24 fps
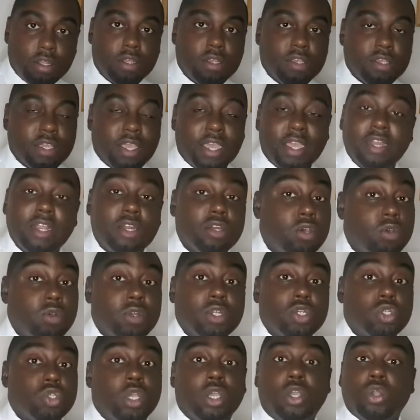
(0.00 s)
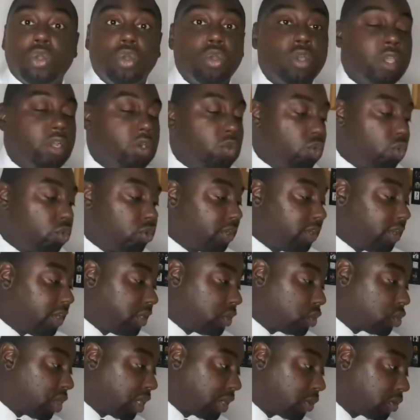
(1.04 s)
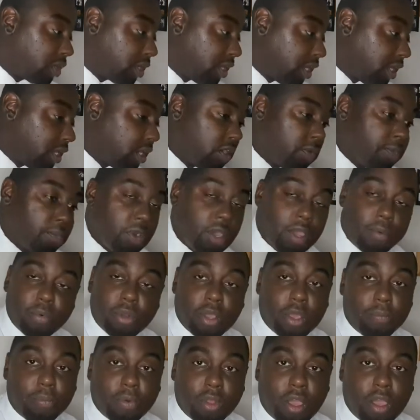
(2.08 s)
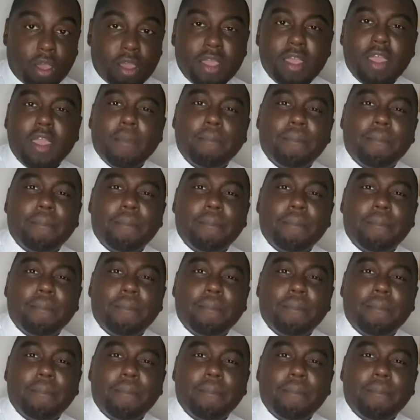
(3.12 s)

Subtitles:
Yeah, they don't enjoy cooking, or they enjoy cleaning, blah, blah, blah.